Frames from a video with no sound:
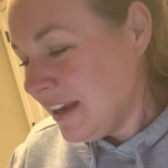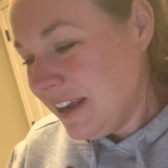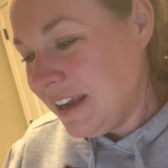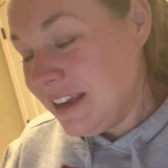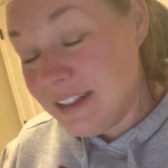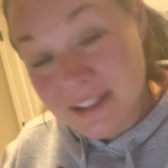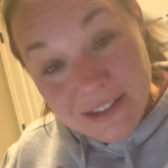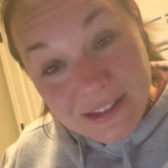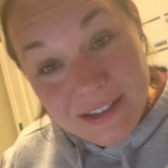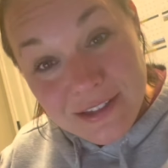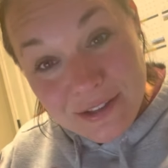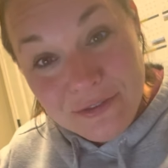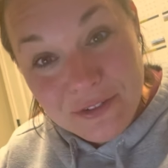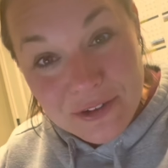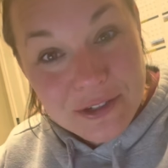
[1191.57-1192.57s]
And this is
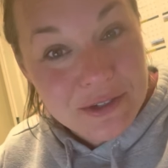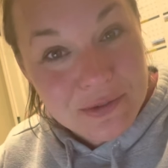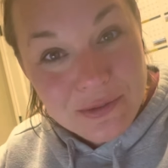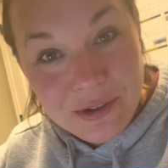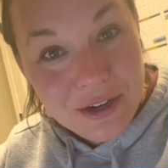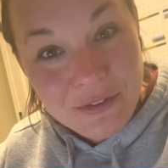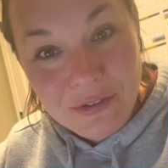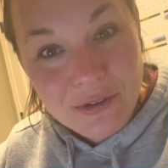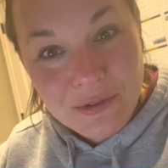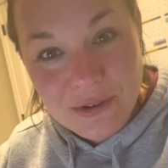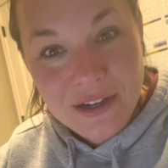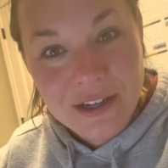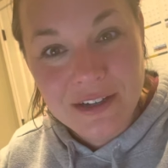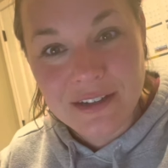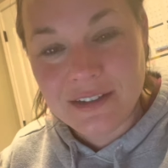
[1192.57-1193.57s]
the first one ever
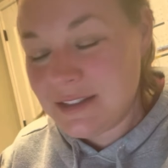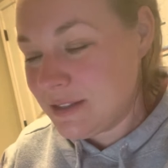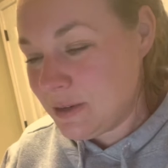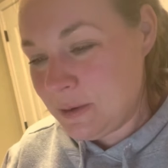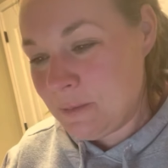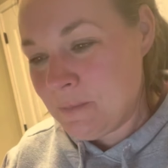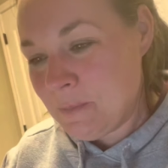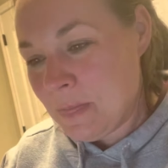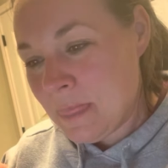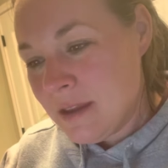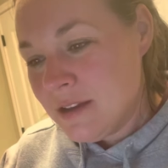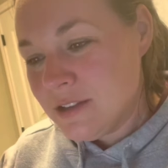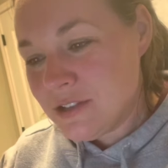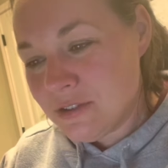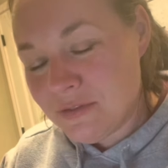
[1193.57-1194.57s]
written. So
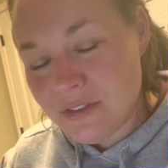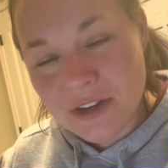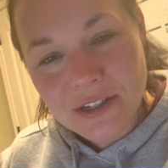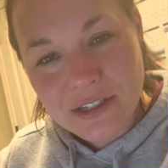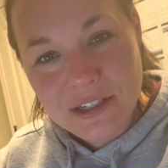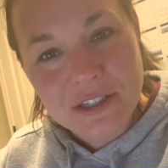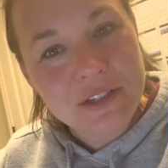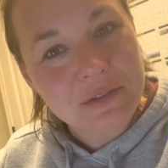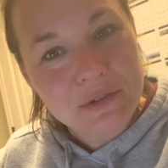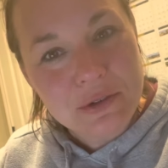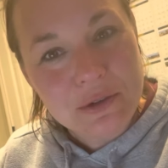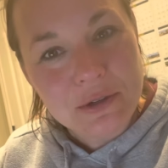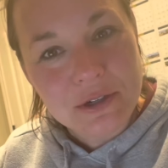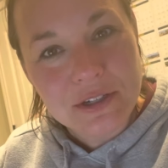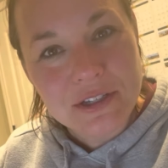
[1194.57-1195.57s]
Cervantes, of
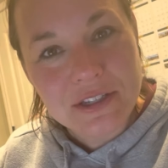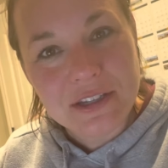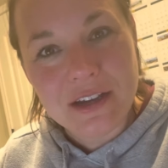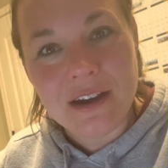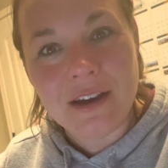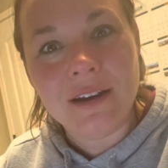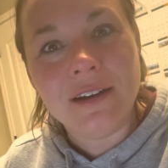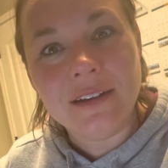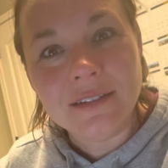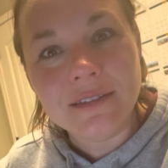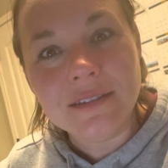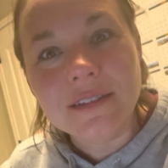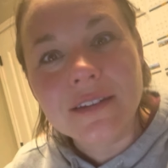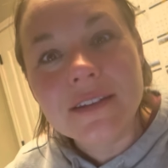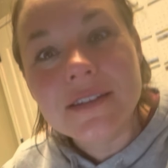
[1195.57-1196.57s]
course, uh,
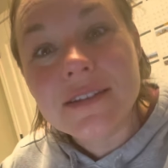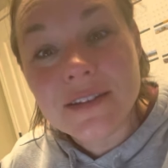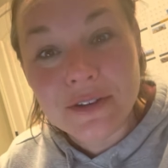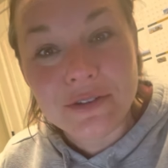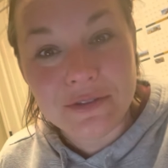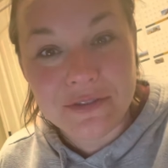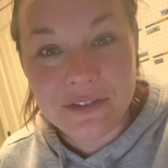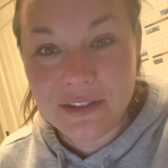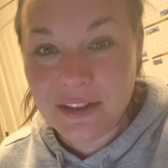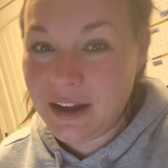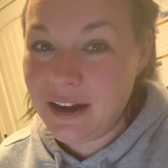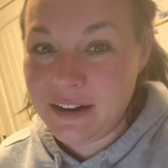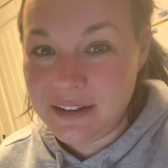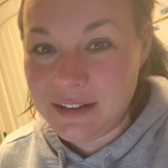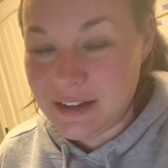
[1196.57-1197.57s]
is known for
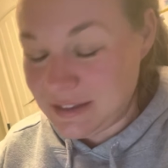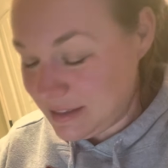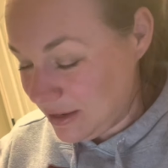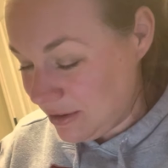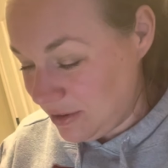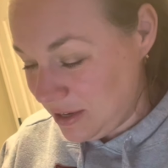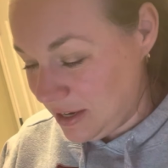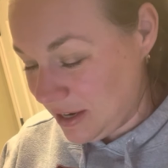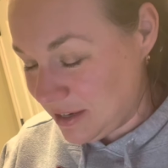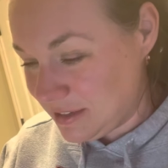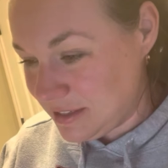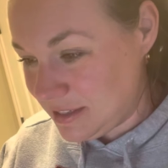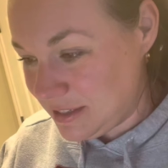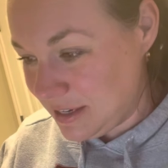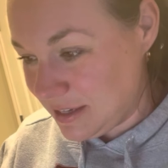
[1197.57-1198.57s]
that. And that's how he kind of
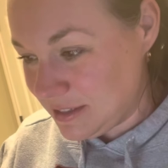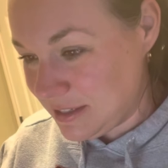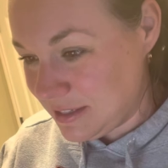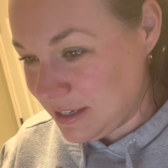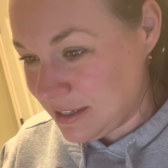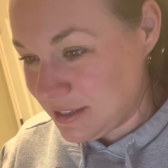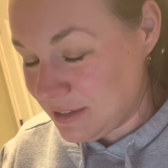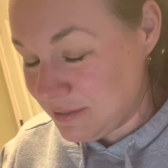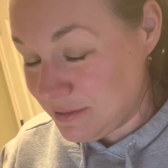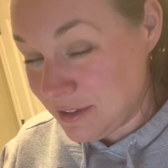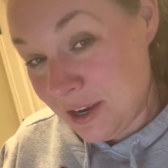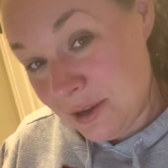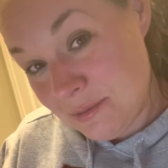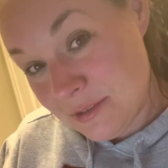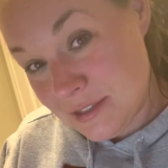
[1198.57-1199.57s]
stands the test of
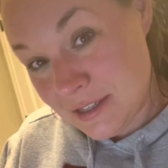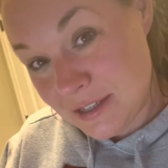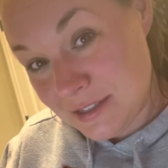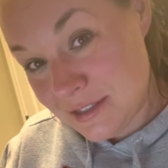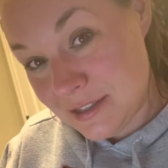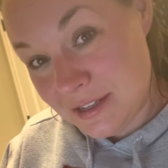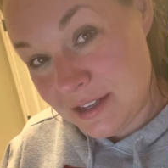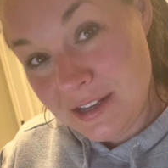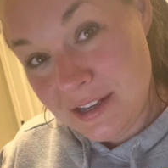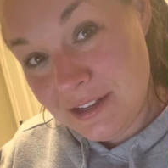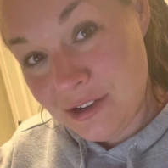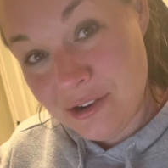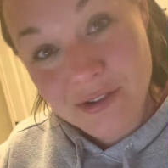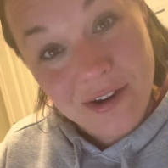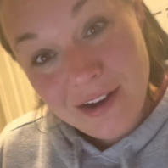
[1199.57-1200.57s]
time is that's that
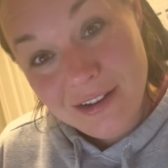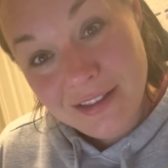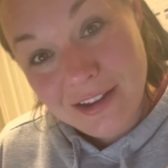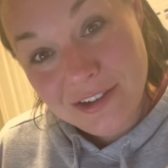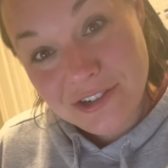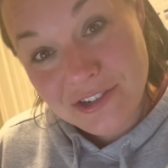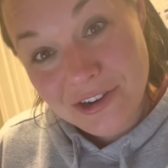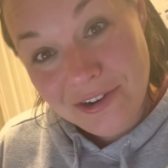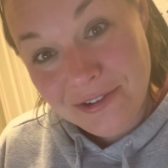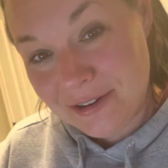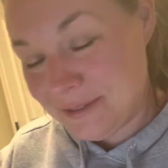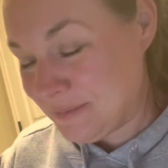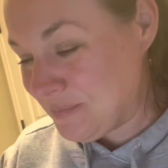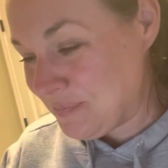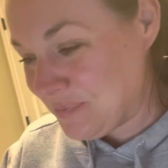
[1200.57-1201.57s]
created that
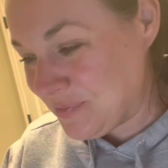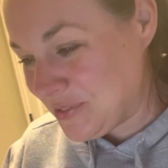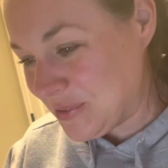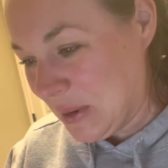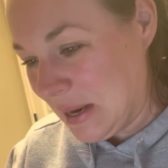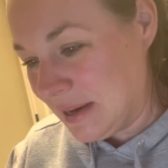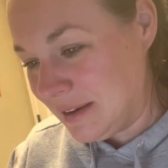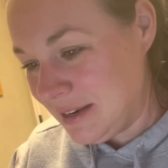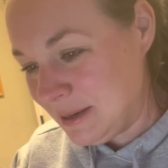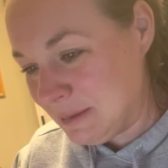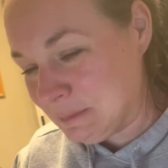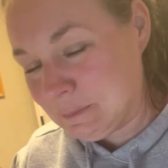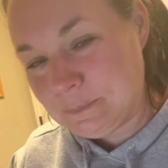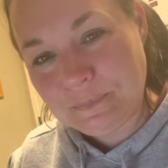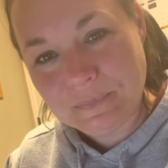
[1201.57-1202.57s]
genre. So kind of neat.
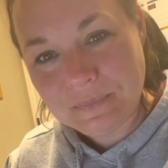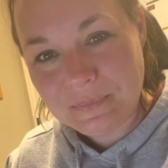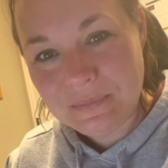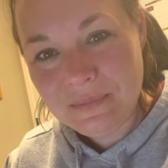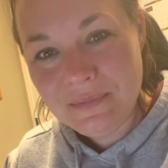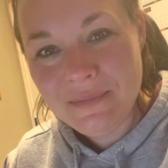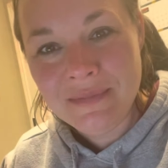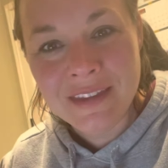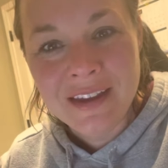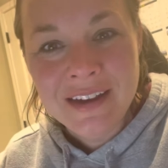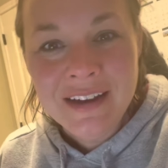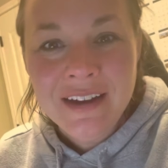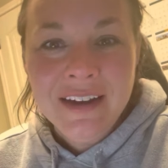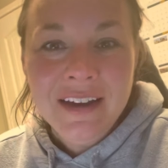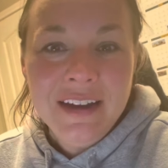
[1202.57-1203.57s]

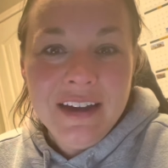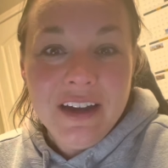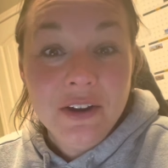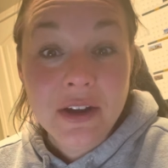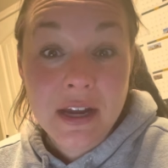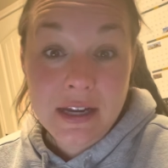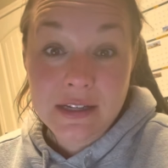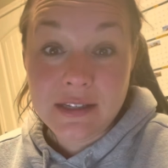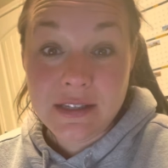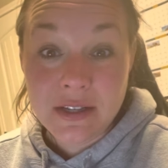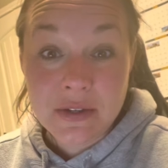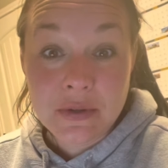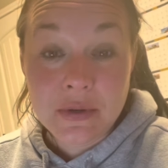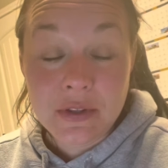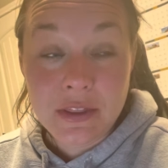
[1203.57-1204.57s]
Okay,
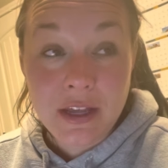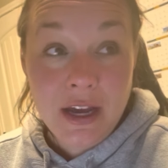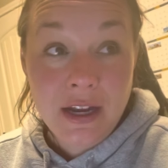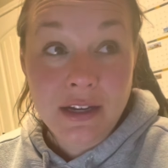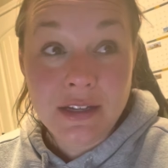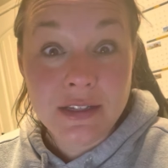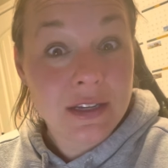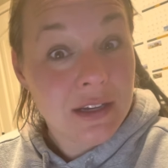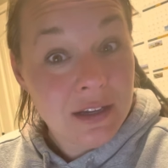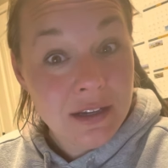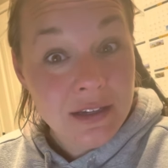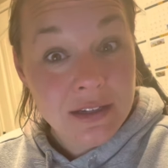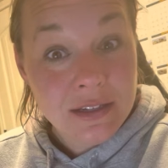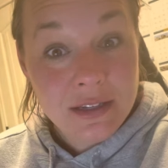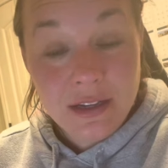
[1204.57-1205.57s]
so that is
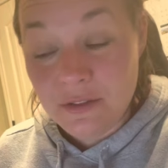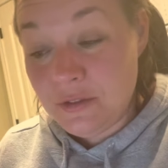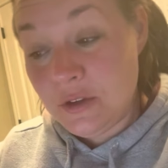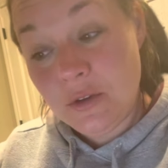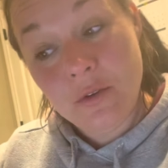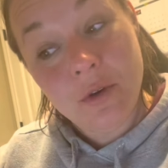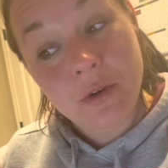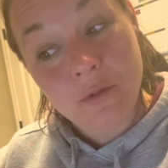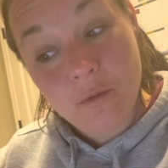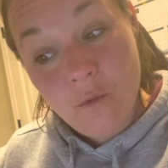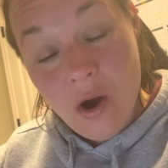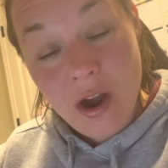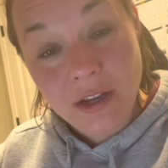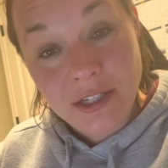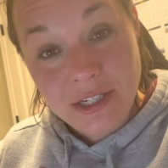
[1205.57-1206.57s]
it. If you have
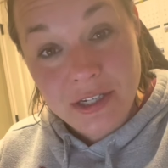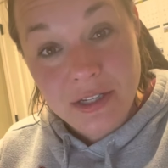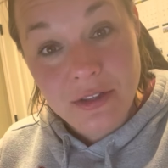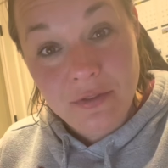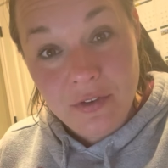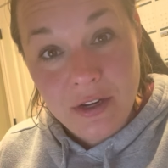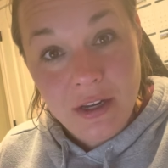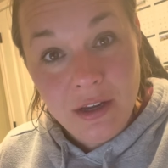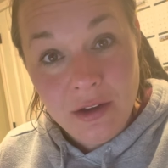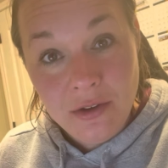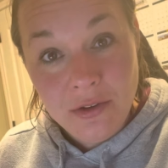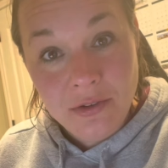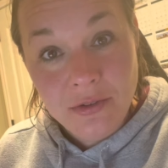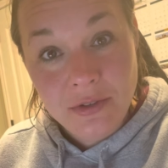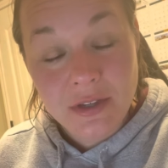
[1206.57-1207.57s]
watched the
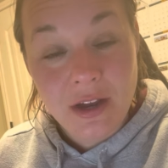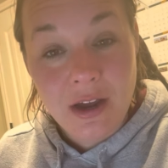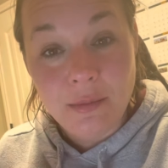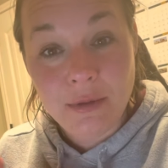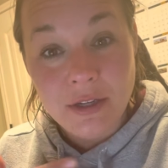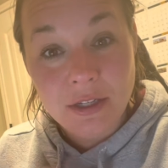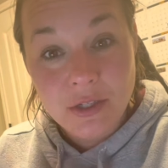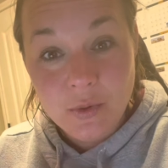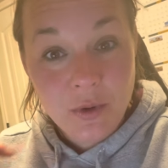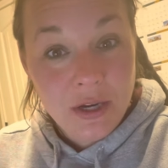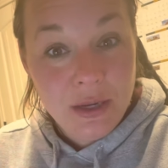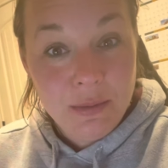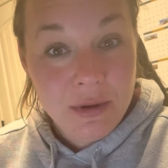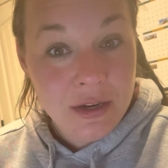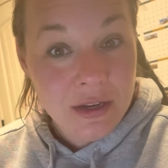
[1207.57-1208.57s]
videos, I'm at
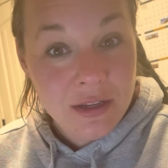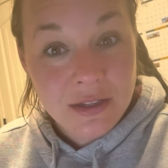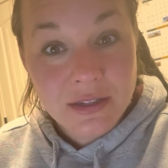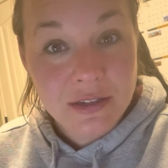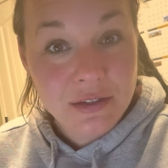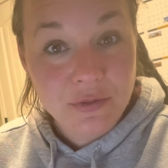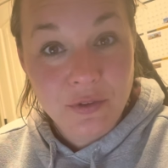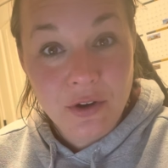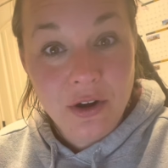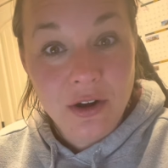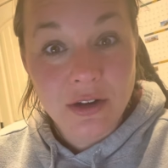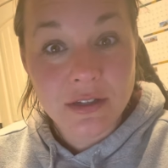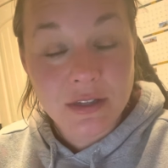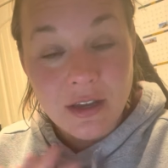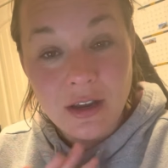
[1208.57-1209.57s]
20 minutes as far
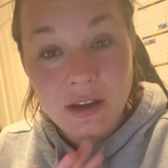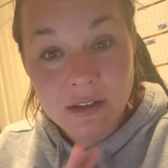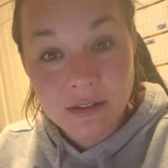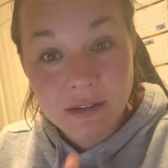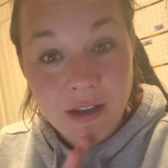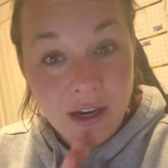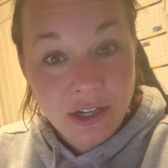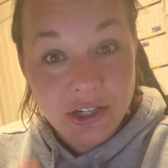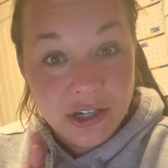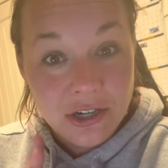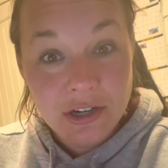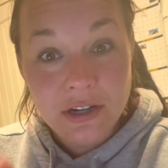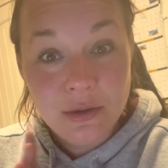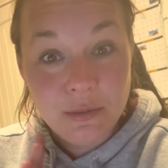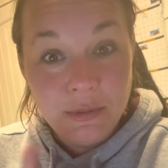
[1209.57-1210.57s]
as like
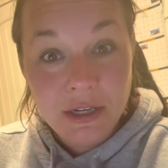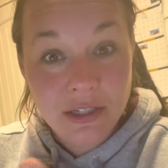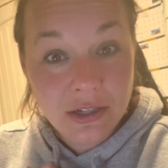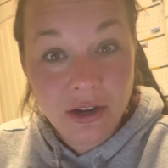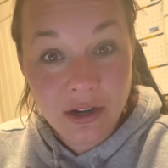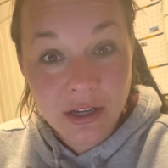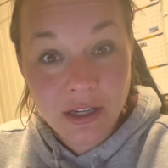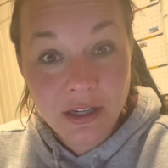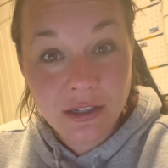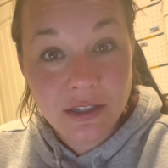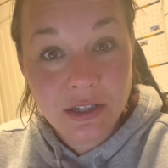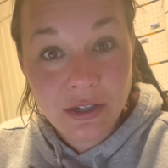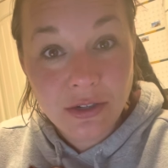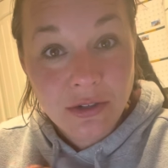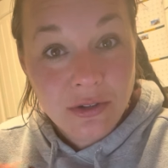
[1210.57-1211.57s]
lecture and me talking to
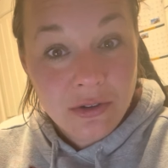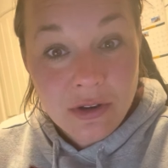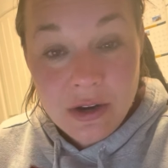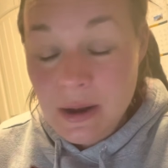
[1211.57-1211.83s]
you.